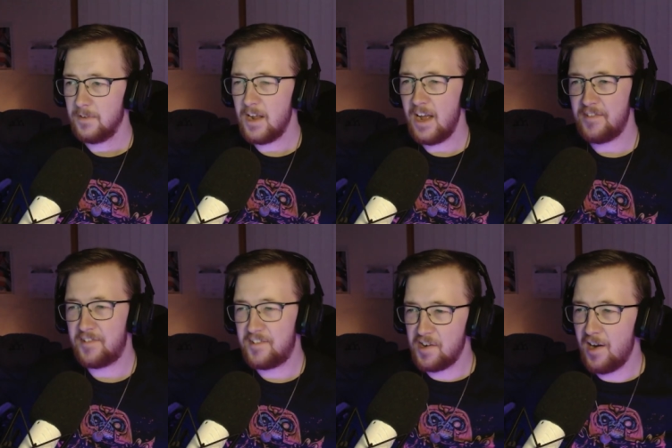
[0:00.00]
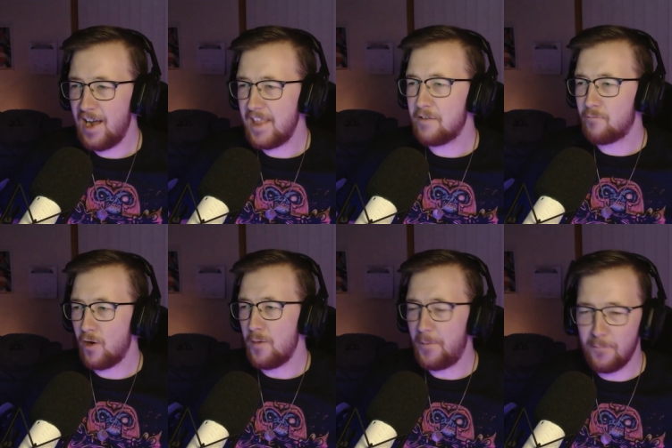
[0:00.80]
Guys, tie the
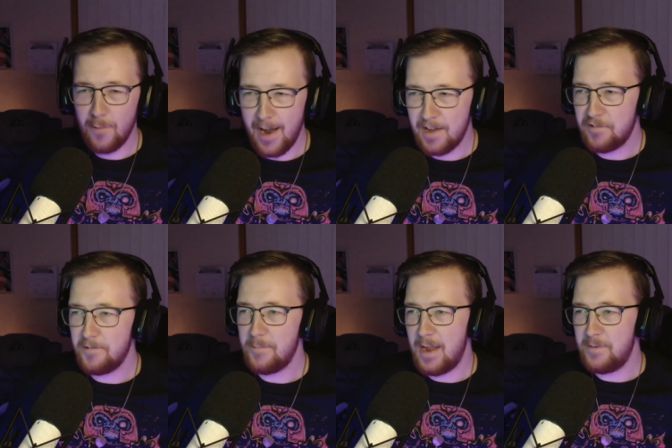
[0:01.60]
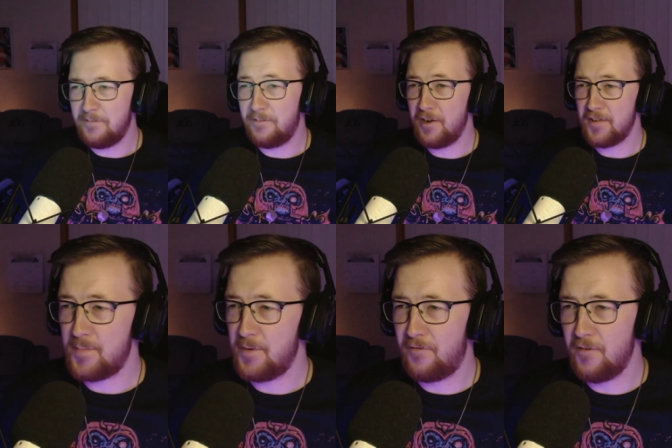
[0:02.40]
rope around you maybe first
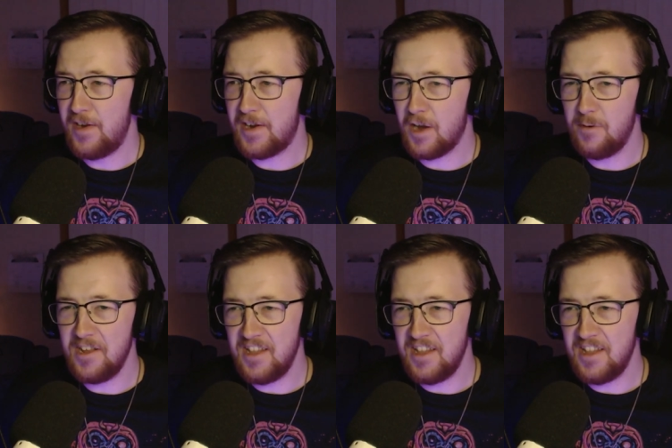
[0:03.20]
before you go in